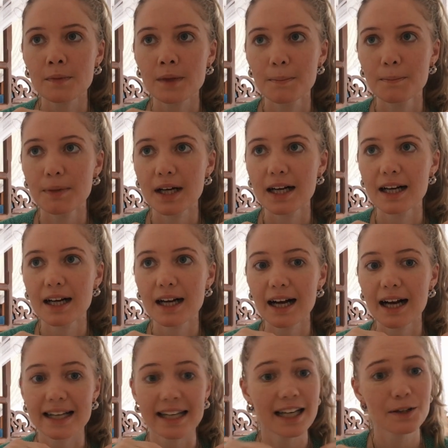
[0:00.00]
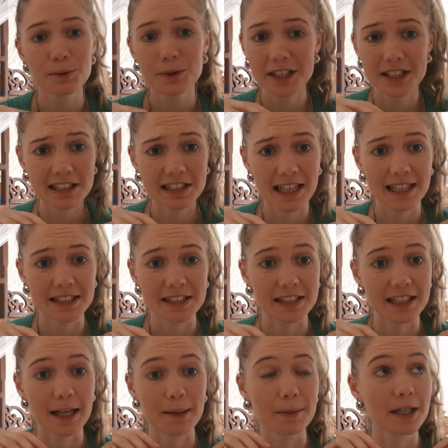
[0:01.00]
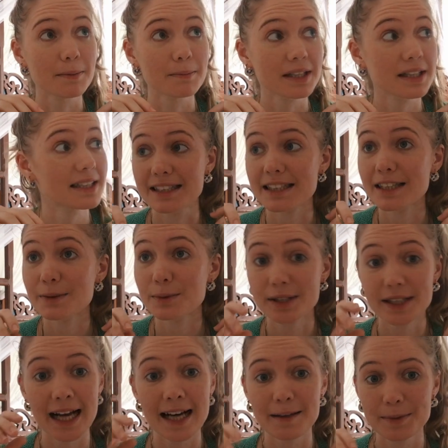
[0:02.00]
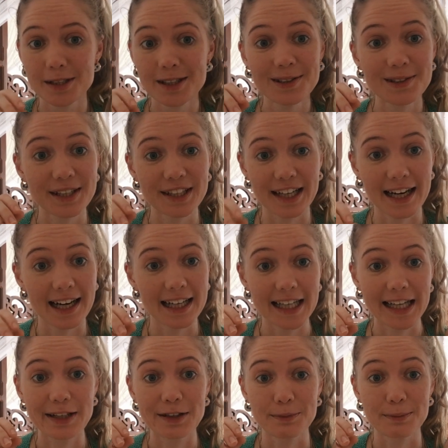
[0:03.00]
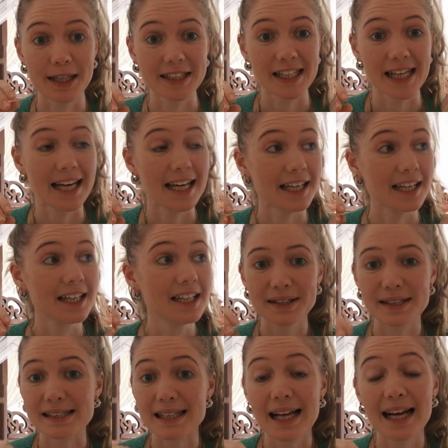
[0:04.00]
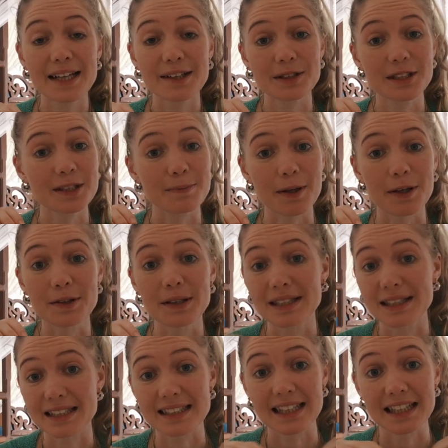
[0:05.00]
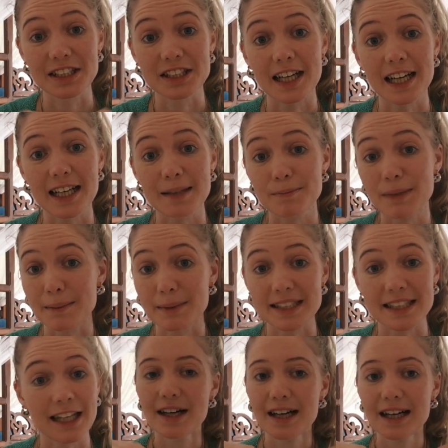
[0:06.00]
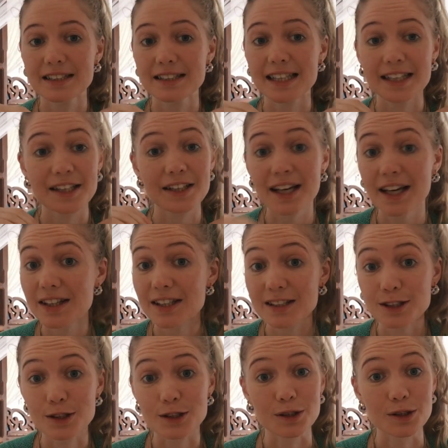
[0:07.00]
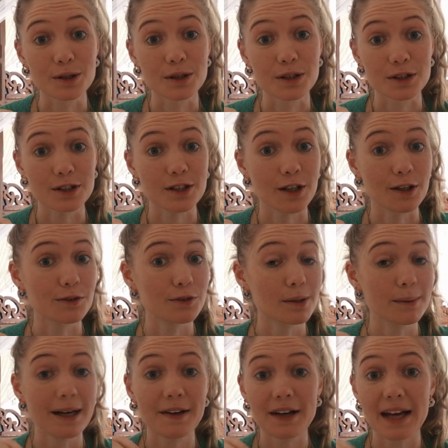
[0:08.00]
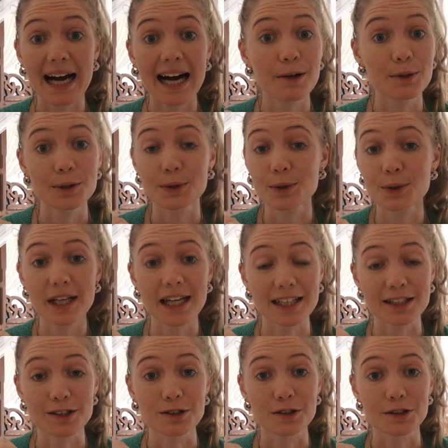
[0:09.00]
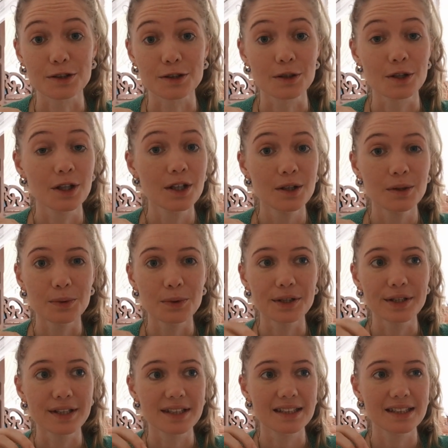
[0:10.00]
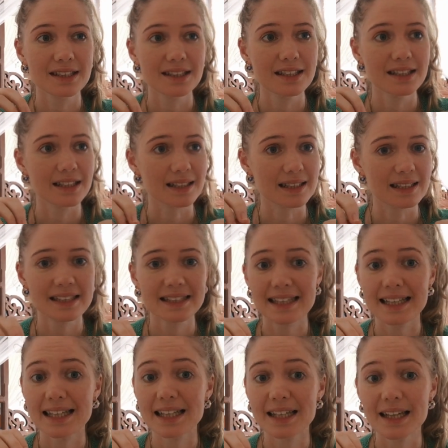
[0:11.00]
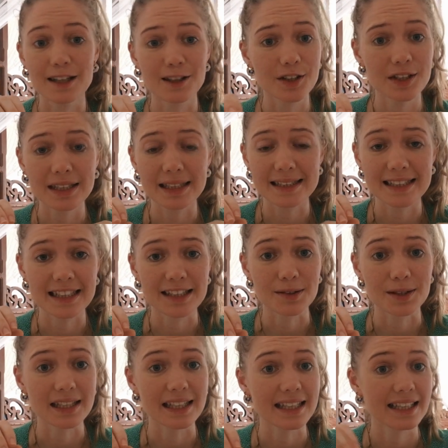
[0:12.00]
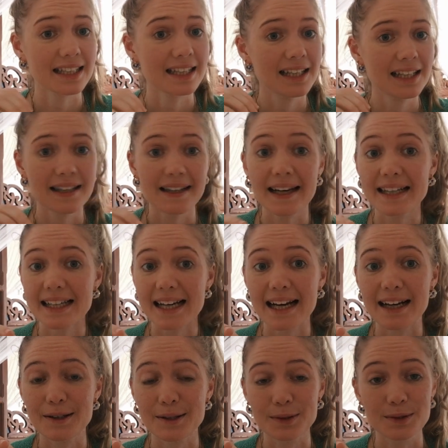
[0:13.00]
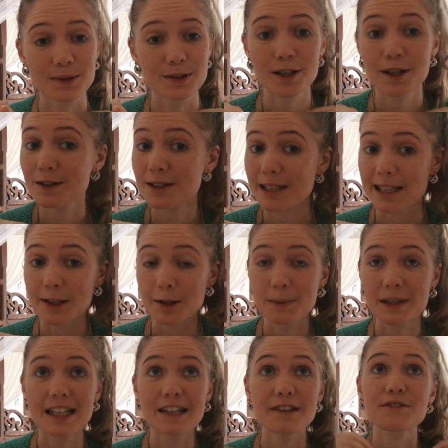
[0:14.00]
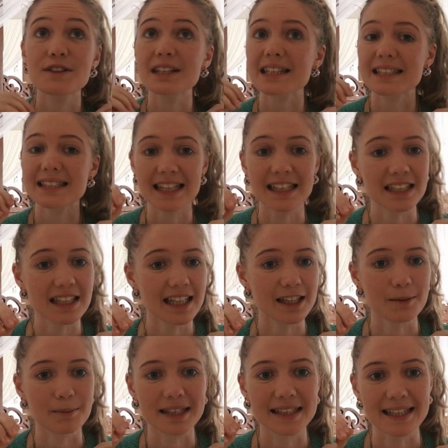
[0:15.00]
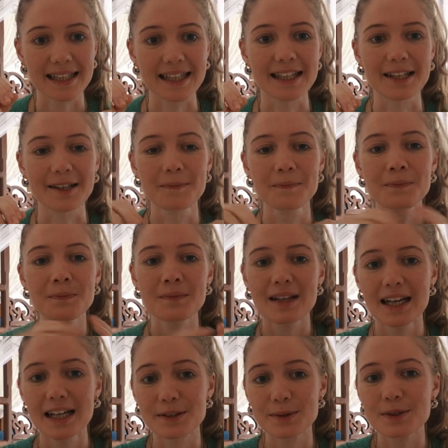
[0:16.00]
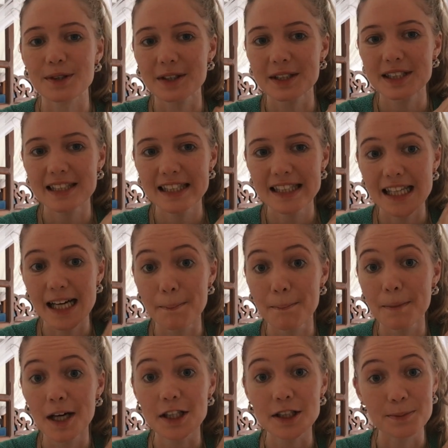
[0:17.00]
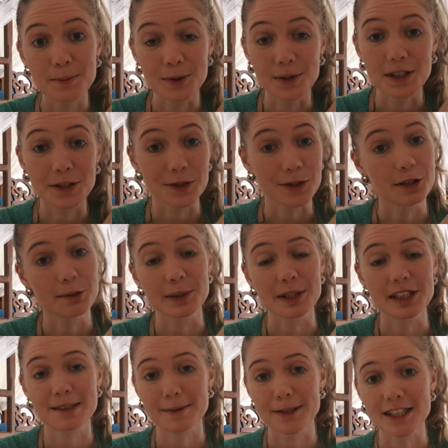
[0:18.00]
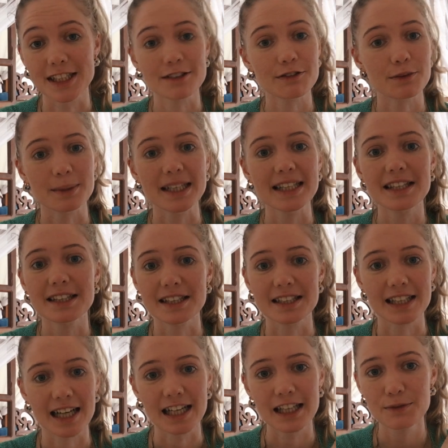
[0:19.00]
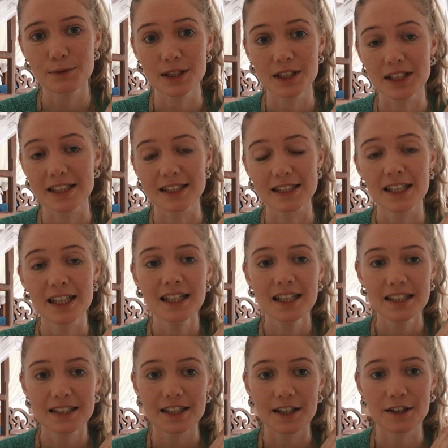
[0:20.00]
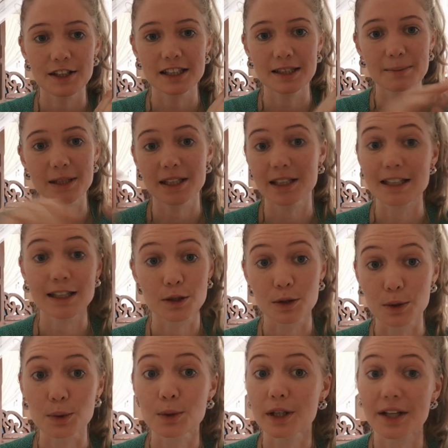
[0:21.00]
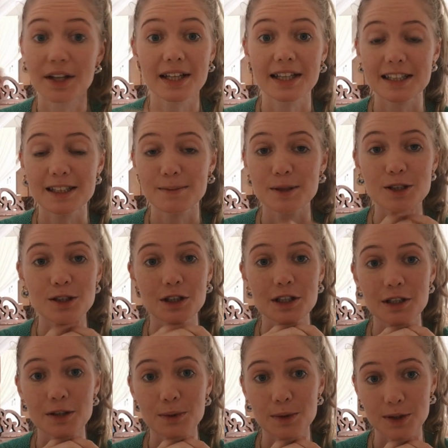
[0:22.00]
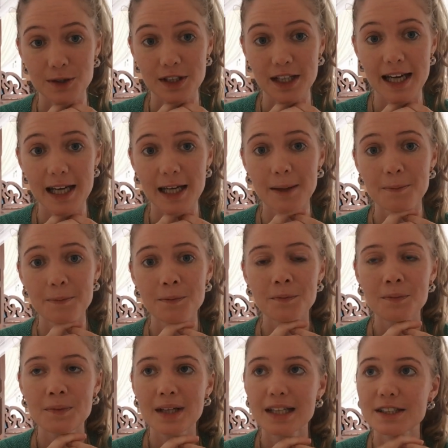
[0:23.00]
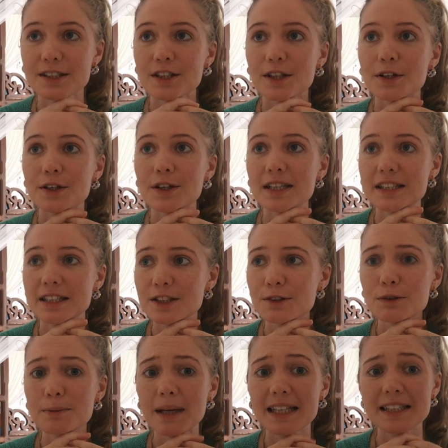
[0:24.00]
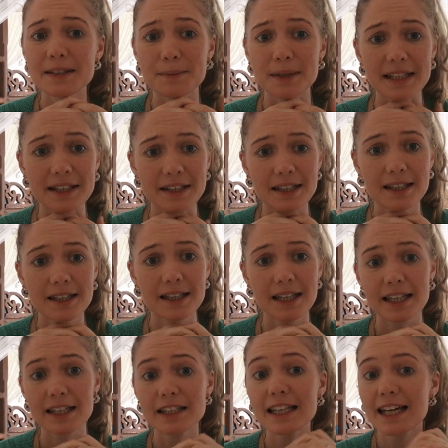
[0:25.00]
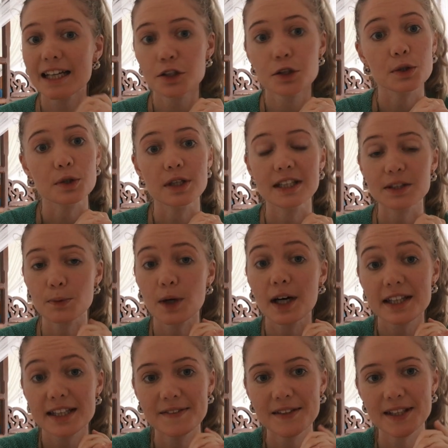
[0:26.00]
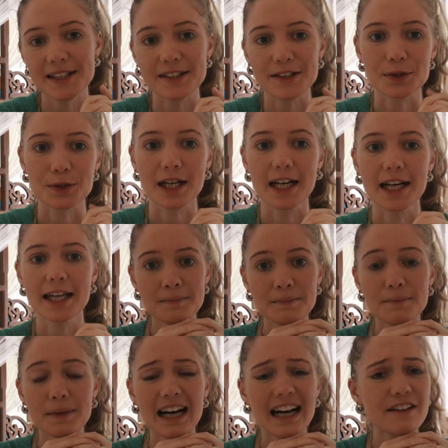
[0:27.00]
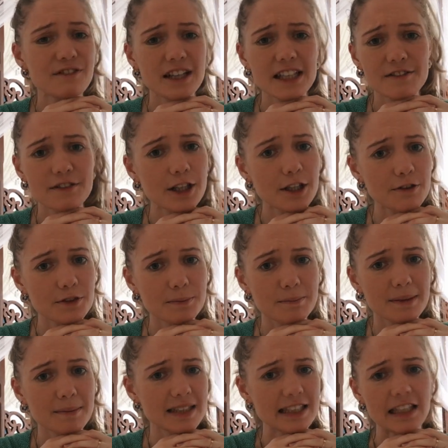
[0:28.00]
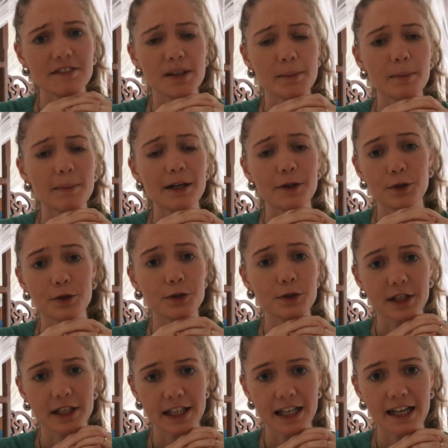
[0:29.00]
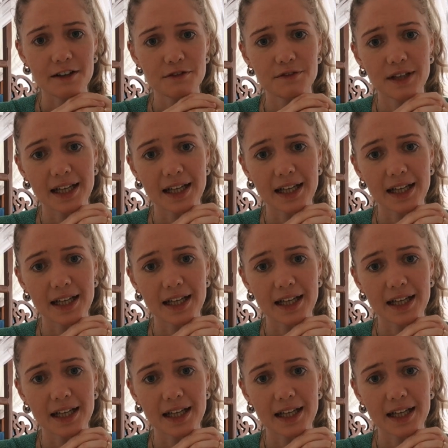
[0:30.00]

But I kind of wanted to challenge that a bit because it was absolutely the highlight of my day, just lying on this boat in the sunshine by myself. I'd taken nothing to do, and so for about an hour, all I had to do was to just sit and look at the scenery, lie down, doze a little bit, feel the sunshine on my skin. And it was honestly a much more enjoyable experience for me than the dive, which is stereotypically the cooler thing to be doing with your day. And so it's just reminded me that, like, yeah, sure, it's worth giving things a try, but I find I very often beat myself up about not doing enough.